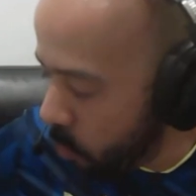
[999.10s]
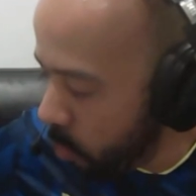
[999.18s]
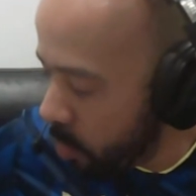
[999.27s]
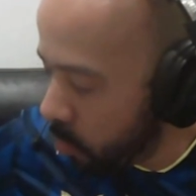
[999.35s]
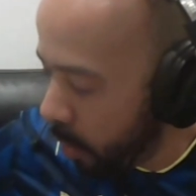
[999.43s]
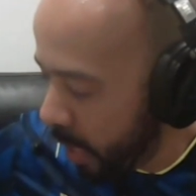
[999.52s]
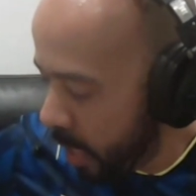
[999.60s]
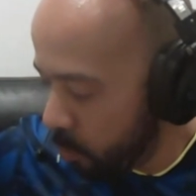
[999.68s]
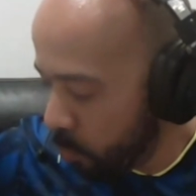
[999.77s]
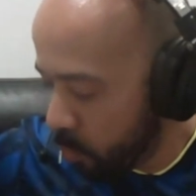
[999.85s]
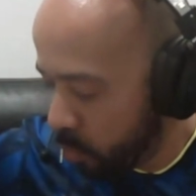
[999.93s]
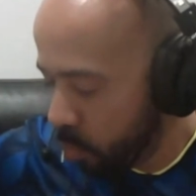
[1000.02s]
were not
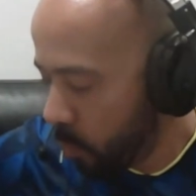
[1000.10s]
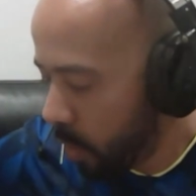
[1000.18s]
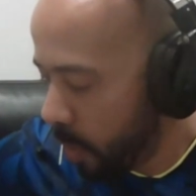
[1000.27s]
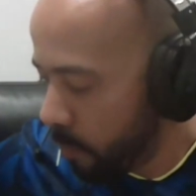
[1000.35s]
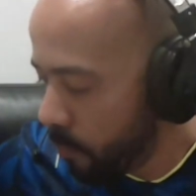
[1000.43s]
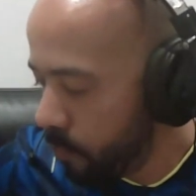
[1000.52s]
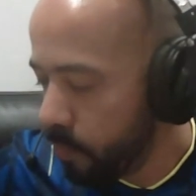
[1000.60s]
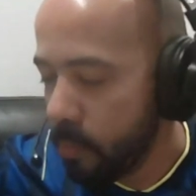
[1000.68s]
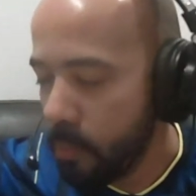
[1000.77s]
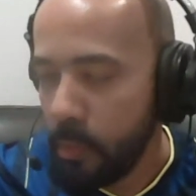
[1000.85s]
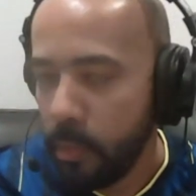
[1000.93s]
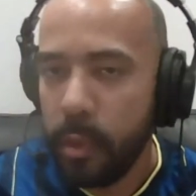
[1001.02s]
able to.
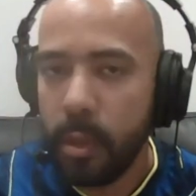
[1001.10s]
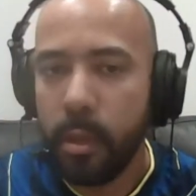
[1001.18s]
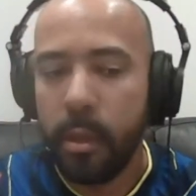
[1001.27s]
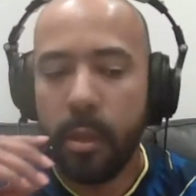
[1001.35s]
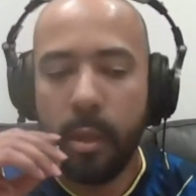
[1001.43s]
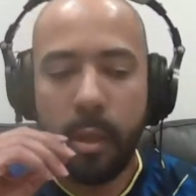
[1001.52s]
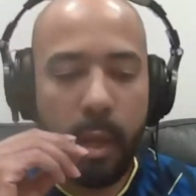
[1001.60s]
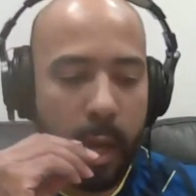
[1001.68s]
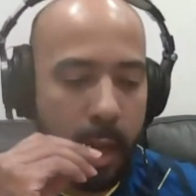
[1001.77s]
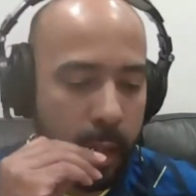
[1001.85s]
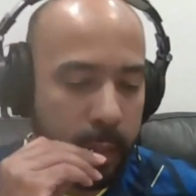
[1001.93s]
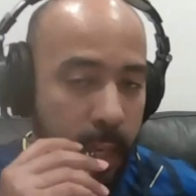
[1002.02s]

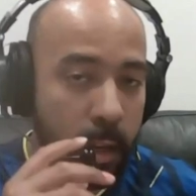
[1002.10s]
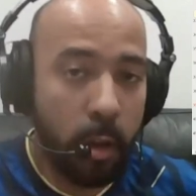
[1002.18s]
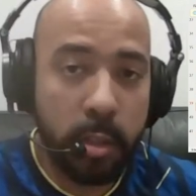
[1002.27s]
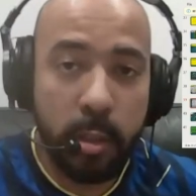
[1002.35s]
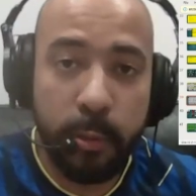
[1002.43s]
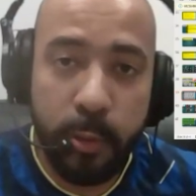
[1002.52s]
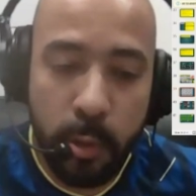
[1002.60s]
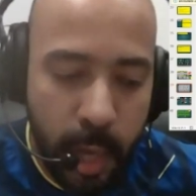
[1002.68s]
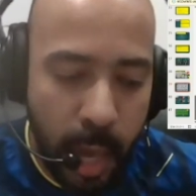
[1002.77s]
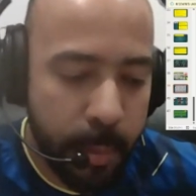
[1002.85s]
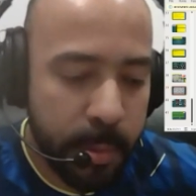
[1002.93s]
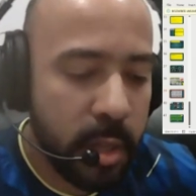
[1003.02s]
They lost a few
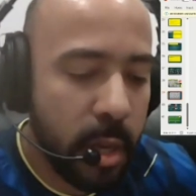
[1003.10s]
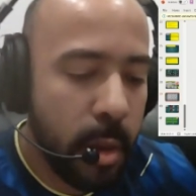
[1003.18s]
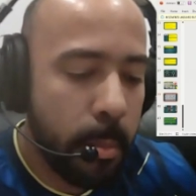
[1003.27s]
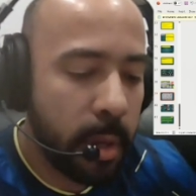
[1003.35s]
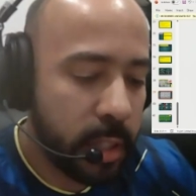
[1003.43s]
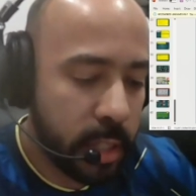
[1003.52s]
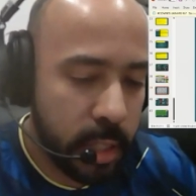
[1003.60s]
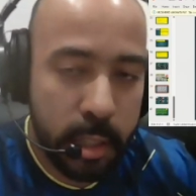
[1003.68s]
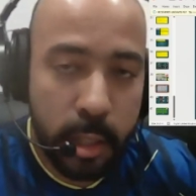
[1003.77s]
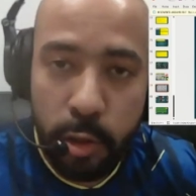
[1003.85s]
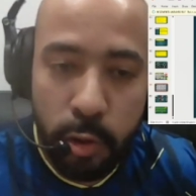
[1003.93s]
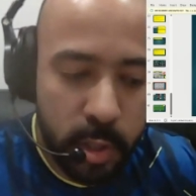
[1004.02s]
games, but this is
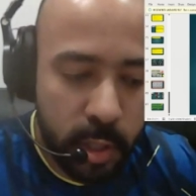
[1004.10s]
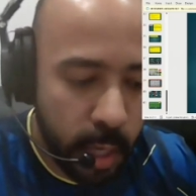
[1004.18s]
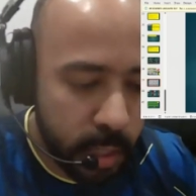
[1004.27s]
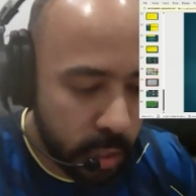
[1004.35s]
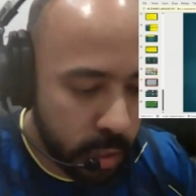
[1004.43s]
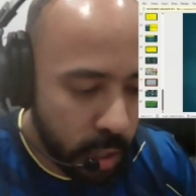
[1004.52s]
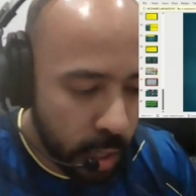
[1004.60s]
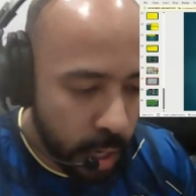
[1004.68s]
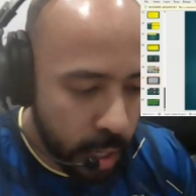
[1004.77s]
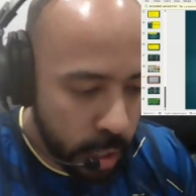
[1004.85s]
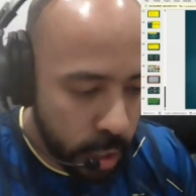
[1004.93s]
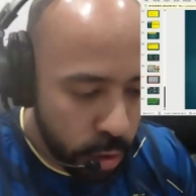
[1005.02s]
a new season
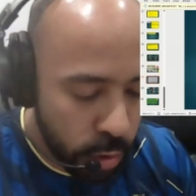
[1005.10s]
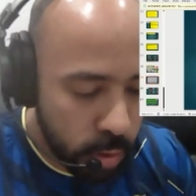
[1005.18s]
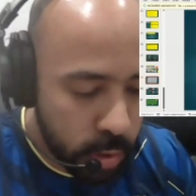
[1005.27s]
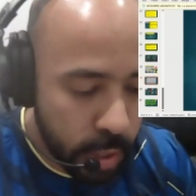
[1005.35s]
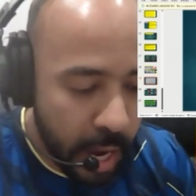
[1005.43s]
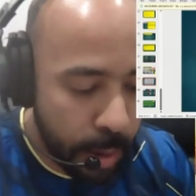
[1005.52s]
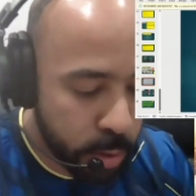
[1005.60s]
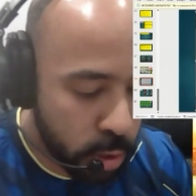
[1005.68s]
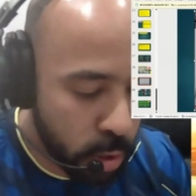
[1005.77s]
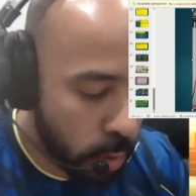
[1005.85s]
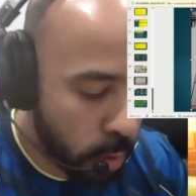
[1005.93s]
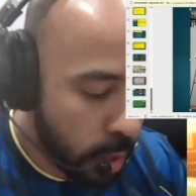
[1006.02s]
and a new time.
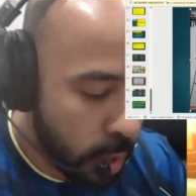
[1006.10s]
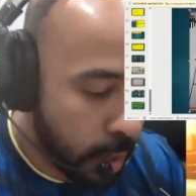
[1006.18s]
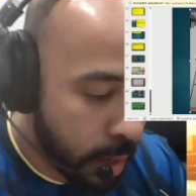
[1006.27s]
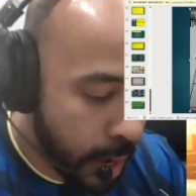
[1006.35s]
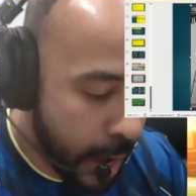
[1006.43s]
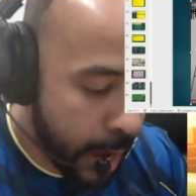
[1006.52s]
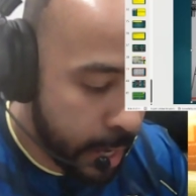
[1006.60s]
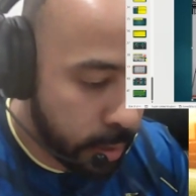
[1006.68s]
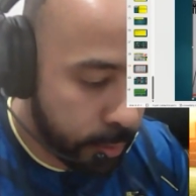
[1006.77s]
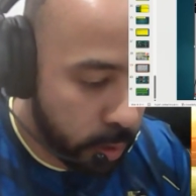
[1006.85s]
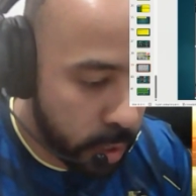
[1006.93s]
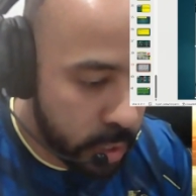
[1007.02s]
So, guys, if
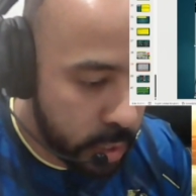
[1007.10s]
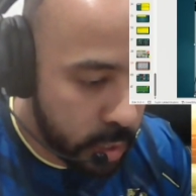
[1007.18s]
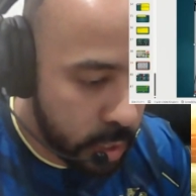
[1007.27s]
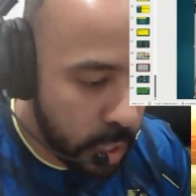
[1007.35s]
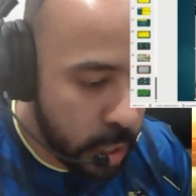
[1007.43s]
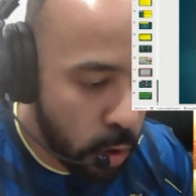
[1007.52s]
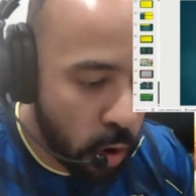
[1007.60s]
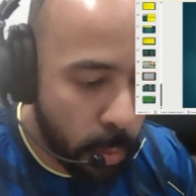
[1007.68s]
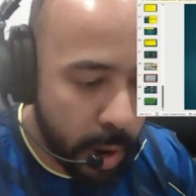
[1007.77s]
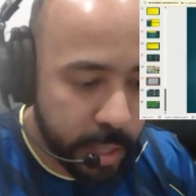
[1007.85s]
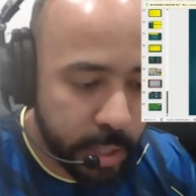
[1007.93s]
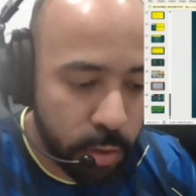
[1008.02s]
you can see on
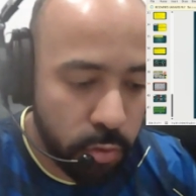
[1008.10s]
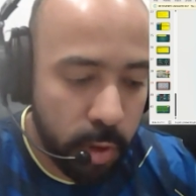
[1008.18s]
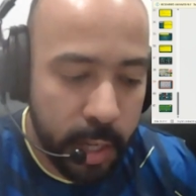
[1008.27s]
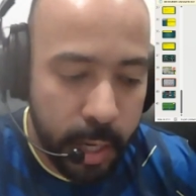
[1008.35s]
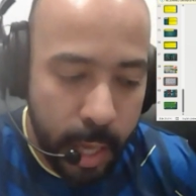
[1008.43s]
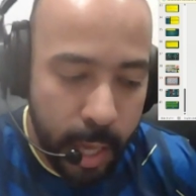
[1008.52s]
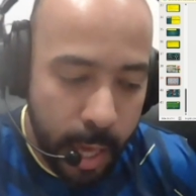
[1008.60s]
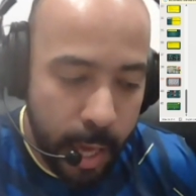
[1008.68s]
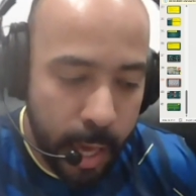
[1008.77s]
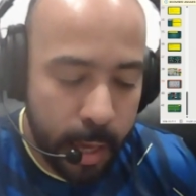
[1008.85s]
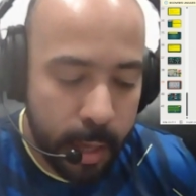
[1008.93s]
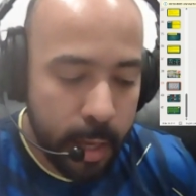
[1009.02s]
my screen
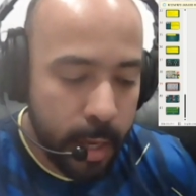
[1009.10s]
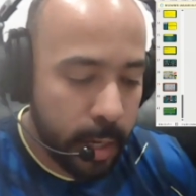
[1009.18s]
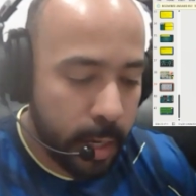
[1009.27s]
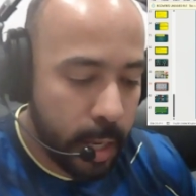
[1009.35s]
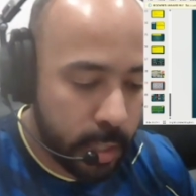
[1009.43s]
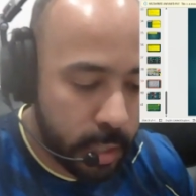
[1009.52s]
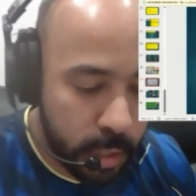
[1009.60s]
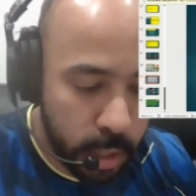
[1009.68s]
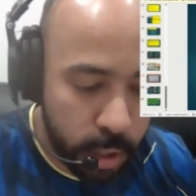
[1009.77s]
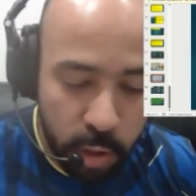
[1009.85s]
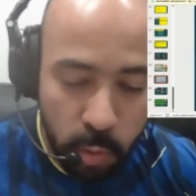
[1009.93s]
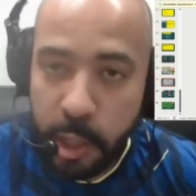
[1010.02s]
here, this is a
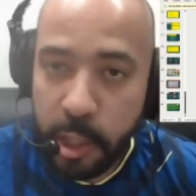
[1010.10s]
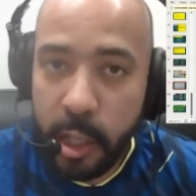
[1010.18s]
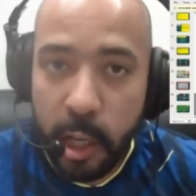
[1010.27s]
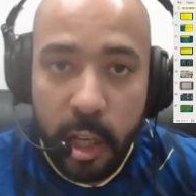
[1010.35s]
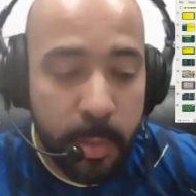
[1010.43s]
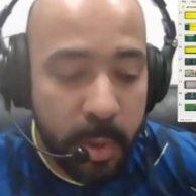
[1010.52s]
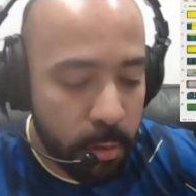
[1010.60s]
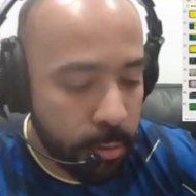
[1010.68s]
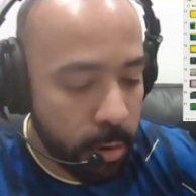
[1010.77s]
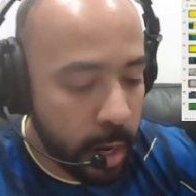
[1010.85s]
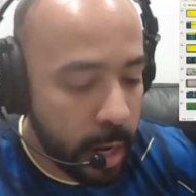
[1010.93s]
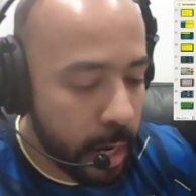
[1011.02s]
situation that could be
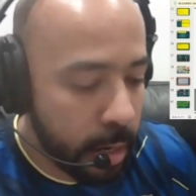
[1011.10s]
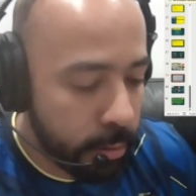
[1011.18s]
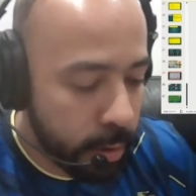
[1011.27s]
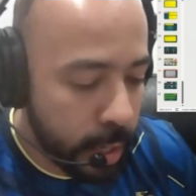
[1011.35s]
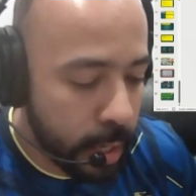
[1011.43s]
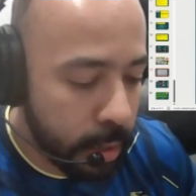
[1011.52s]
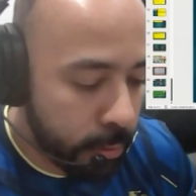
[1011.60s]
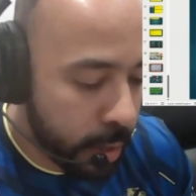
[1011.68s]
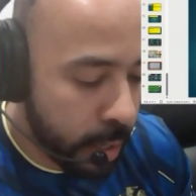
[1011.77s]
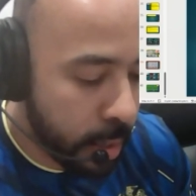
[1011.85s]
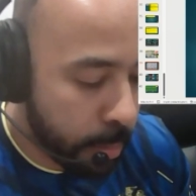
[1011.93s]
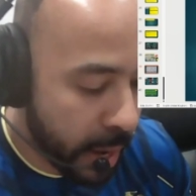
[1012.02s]
really, really,
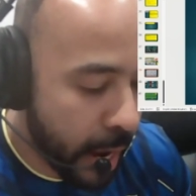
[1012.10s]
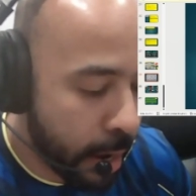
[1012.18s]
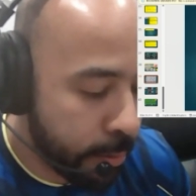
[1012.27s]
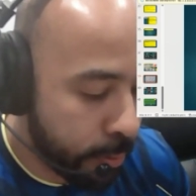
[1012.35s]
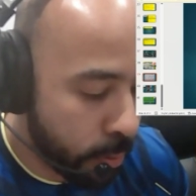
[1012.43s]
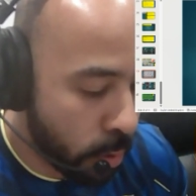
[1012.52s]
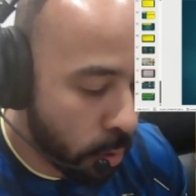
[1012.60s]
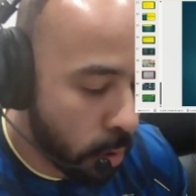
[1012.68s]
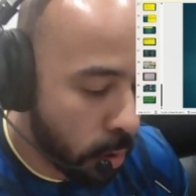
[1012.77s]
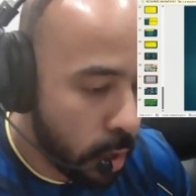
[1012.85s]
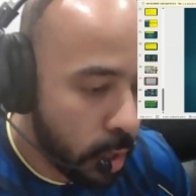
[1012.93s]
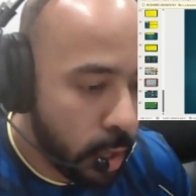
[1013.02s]
really bad for